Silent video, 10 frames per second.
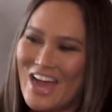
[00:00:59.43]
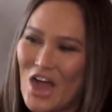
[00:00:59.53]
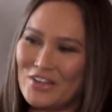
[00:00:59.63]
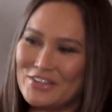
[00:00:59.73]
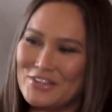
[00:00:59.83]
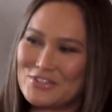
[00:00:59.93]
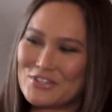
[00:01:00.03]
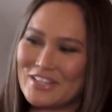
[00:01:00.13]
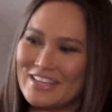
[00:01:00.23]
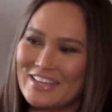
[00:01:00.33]
yeah.
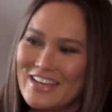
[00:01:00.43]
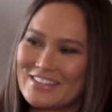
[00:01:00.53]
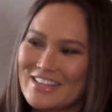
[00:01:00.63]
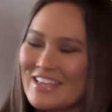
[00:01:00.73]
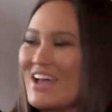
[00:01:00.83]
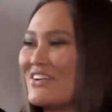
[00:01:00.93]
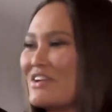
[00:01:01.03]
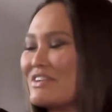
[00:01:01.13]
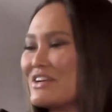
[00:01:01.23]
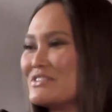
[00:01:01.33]
Usually I'll say, okay, I'm
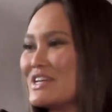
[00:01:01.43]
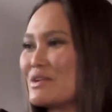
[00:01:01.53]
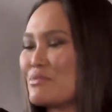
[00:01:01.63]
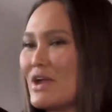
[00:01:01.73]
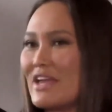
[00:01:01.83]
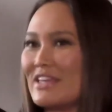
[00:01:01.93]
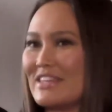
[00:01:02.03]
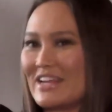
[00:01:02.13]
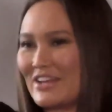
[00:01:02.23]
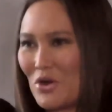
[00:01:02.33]
going to go take a break.
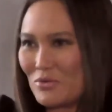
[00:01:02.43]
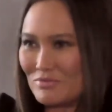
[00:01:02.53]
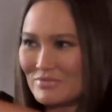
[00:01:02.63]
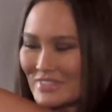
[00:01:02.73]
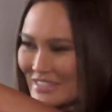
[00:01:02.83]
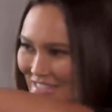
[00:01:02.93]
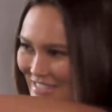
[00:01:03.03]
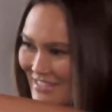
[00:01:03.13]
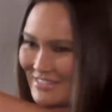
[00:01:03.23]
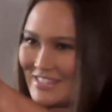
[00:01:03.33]
And then I go
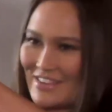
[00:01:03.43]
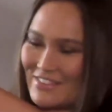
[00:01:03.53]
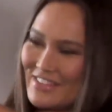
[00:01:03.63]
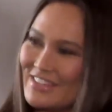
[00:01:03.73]
scuttle down